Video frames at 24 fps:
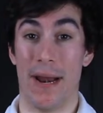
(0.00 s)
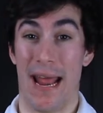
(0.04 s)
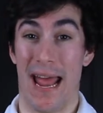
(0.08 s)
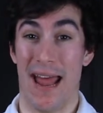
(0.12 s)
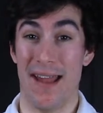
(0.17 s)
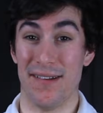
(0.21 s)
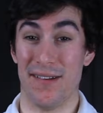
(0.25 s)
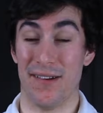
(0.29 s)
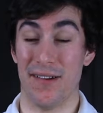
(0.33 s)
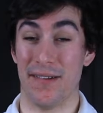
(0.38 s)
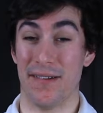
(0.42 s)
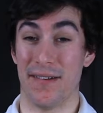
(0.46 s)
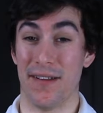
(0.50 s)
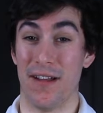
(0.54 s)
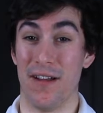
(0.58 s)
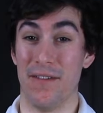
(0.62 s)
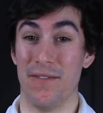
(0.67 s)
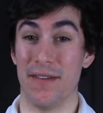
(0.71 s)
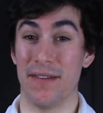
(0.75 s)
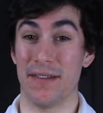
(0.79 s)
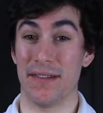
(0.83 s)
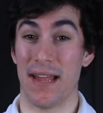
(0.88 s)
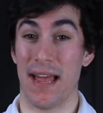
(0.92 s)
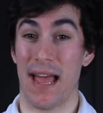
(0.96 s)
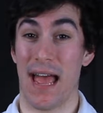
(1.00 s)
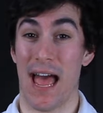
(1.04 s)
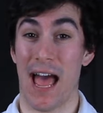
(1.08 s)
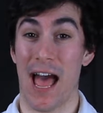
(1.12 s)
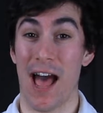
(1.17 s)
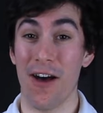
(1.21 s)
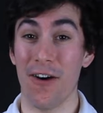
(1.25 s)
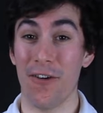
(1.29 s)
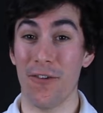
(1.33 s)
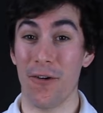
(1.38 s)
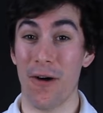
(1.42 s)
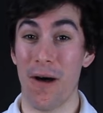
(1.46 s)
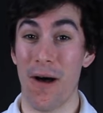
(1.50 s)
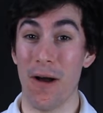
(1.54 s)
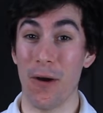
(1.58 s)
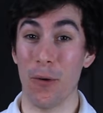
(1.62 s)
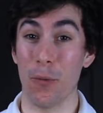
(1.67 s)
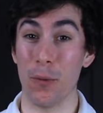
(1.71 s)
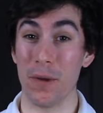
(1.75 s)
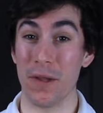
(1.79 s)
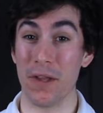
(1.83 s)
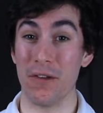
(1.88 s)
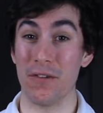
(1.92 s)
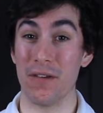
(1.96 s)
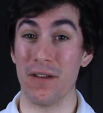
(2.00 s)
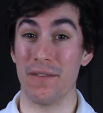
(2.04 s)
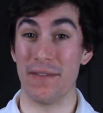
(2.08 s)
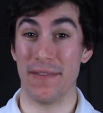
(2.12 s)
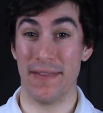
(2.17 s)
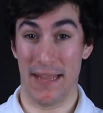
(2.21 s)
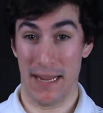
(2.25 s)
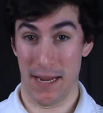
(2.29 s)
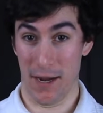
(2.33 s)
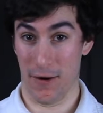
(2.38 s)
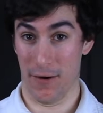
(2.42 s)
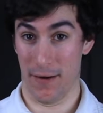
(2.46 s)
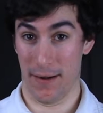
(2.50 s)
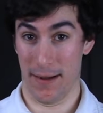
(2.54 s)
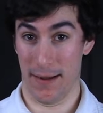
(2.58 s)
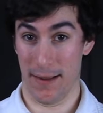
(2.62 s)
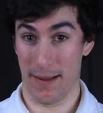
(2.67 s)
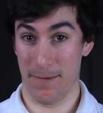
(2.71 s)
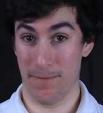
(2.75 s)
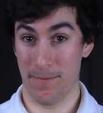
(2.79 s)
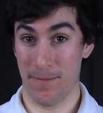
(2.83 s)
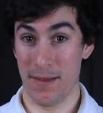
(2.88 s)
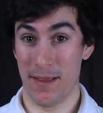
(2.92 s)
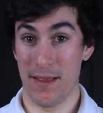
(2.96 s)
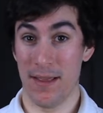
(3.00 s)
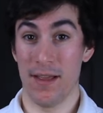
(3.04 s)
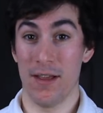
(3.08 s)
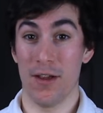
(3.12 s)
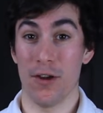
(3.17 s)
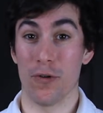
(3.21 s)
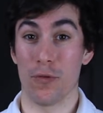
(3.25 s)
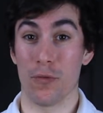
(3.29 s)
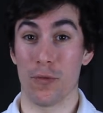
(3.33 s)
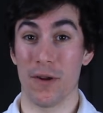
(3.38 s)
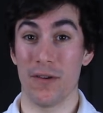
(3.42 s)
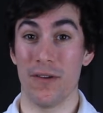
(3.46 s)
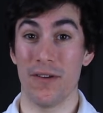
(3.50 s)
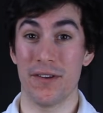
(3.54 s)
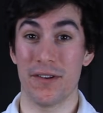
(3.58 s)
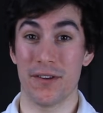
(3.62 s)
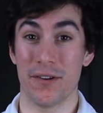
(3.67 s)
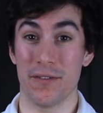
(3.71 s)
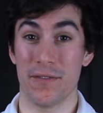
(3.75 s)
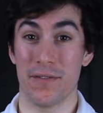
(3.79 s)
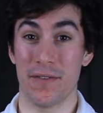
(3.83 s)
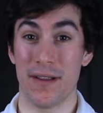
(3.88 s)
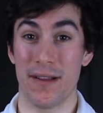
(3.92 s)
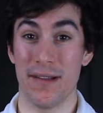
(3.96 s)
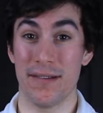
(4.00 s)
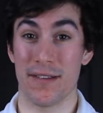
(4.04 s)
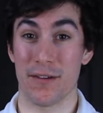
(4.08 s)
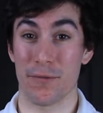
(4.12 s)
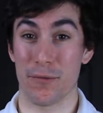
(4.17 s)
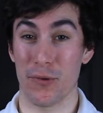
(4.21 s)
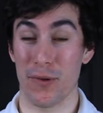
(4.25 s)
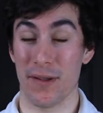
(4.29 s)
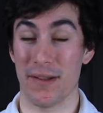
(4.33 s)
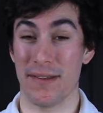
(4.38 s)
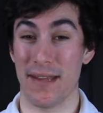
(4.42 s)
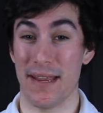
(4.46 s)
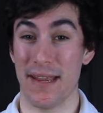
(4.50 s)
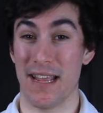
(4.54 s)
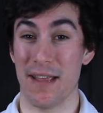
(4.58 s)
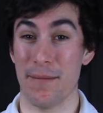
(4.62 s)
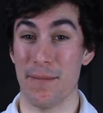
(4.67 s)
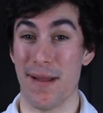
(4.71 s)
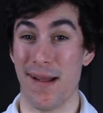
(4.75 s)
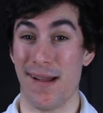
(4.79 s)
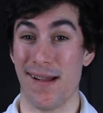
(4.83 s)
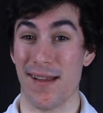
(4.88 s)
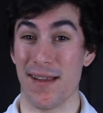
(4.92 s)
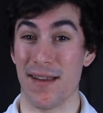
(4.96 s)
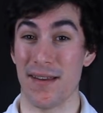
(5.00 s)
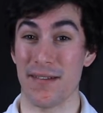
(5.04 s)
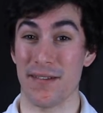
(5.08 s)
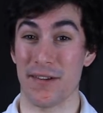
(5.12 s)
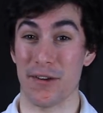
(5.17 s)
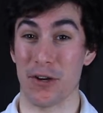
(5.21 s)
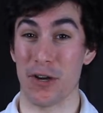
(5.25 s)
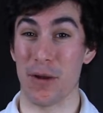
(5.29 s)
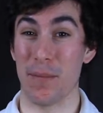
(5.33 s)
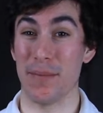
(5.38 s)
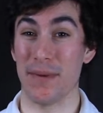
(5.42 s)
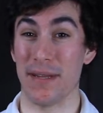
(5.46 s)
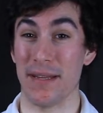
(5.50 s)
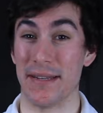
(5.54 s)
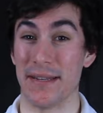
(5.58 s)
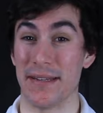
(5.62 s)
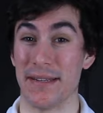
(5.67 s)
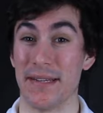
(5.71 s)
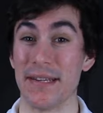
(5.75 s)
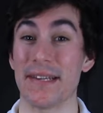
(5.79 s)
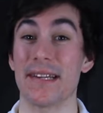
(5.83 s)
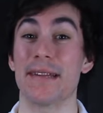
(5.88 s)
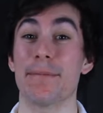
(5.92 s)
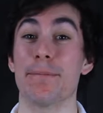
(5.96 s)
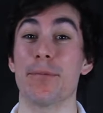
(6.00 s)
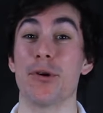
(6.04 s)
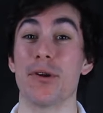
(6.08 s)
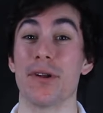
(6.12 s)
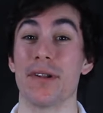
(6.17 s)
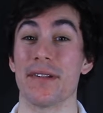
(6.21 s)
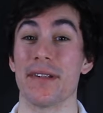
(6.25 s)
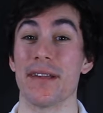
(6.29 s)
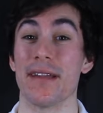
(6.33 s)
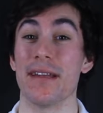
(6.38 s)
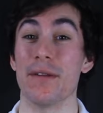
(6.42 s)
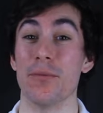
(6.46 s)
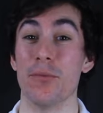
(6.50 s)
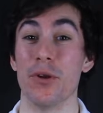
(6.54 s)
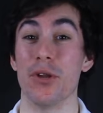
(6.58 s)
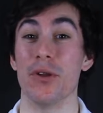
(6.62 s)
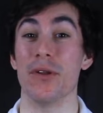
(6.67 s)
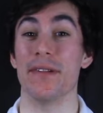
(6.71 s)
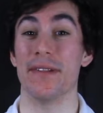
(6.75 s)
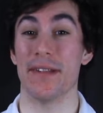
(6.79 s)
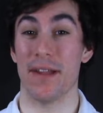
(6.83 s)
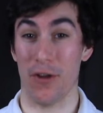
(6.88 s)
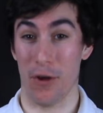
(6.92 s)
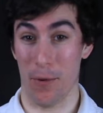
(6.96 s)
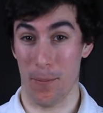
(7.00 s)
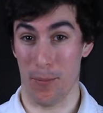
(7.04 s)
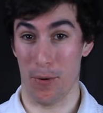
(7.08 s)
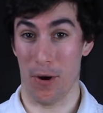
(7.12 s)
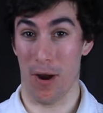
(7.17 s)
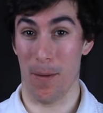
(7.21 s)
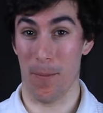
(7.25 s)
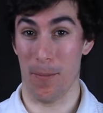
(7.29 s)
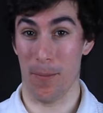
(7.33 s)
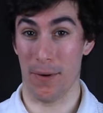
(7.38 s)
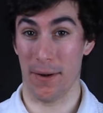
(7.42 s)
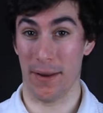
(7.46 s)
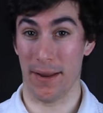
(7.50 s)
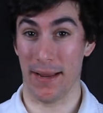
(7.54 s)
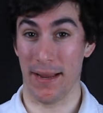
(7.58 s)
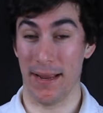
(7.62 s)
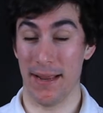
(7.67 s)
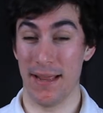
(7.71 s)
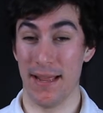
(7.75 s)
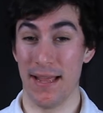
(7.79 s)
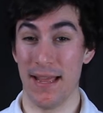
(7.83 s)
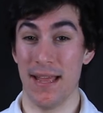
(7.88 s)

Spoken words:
to ask yourself is, how long will you live in the area? Realtor fees and real estate commissions are up to 6% when you sell a property.